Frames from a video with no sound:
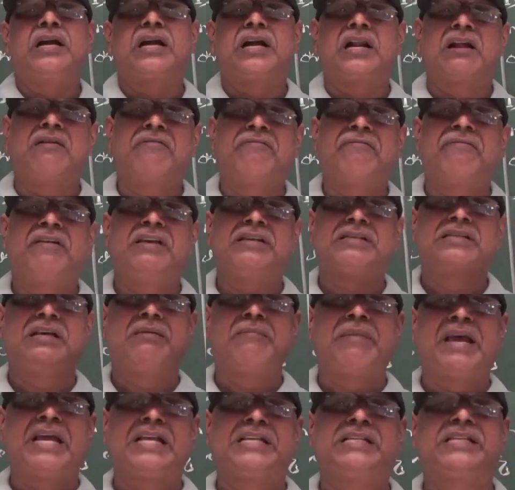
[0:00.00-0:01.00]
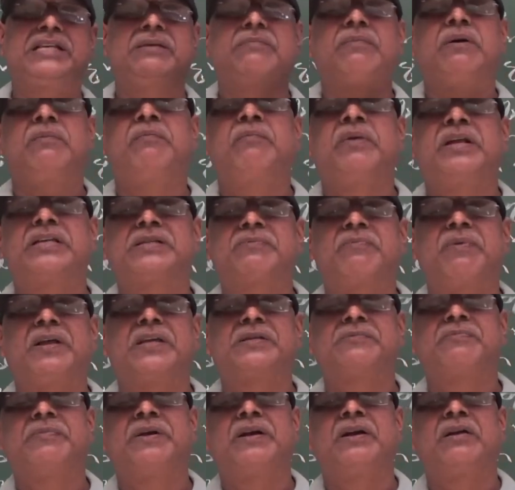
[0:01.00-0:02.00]
Trough is the maximum
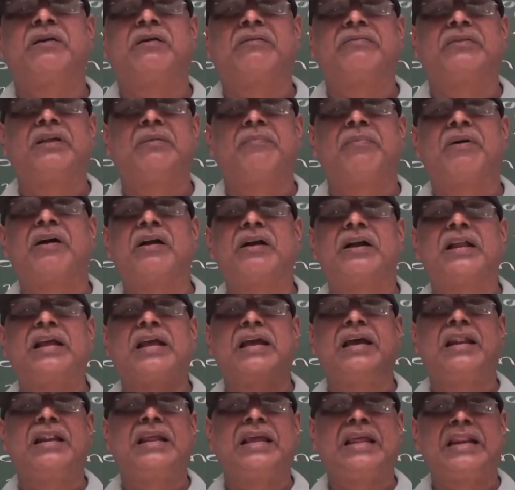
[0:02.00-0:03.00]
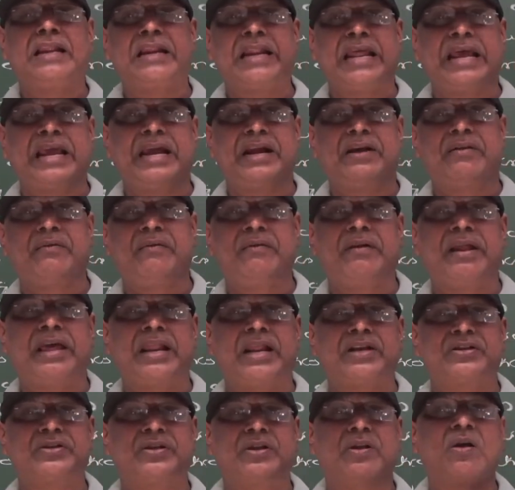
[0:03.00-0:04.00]
displacement of the particle in a negative
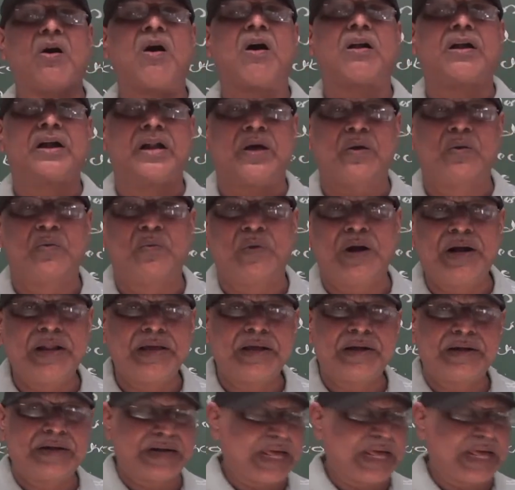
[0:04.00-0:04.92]
direction or downward